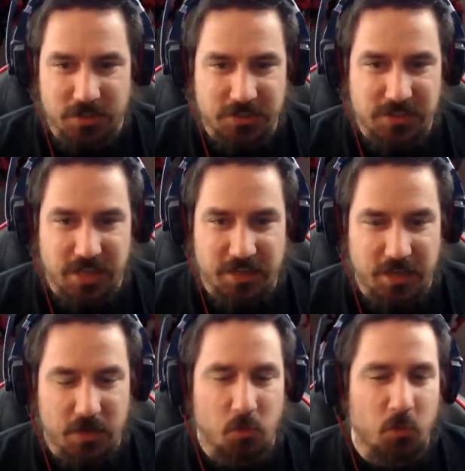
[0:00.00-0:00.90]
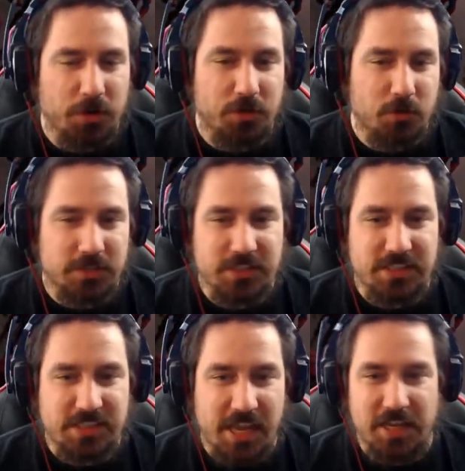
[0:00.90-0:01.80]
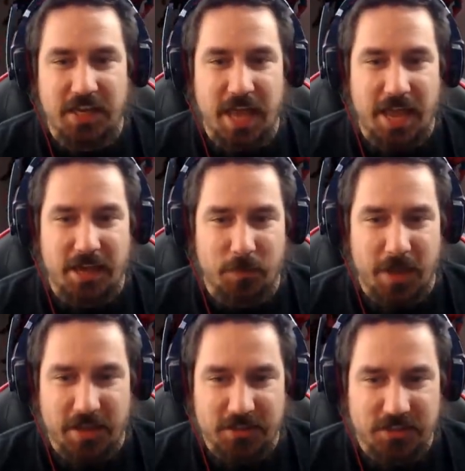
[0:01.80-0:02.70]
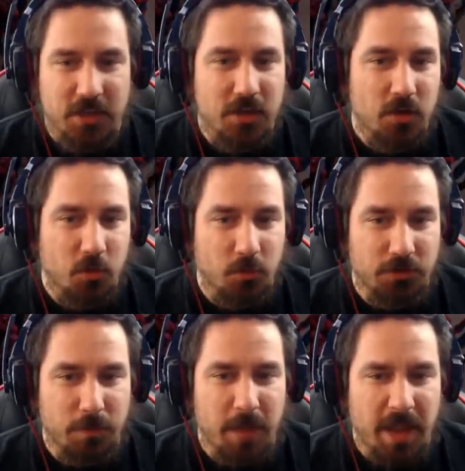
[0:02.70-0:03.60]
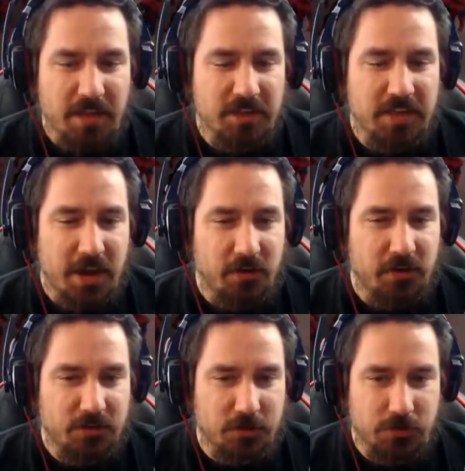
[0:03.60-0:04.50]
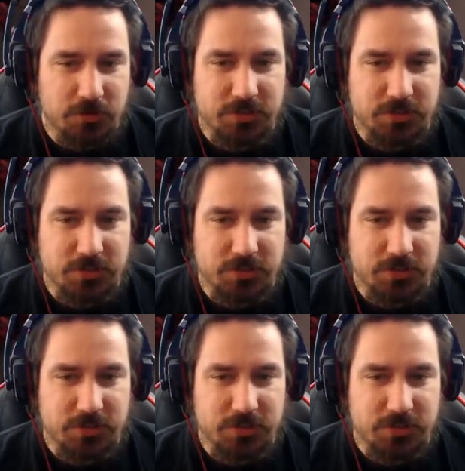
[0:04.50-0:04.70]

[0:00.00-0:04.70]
This is like one of those insane animes where the main characters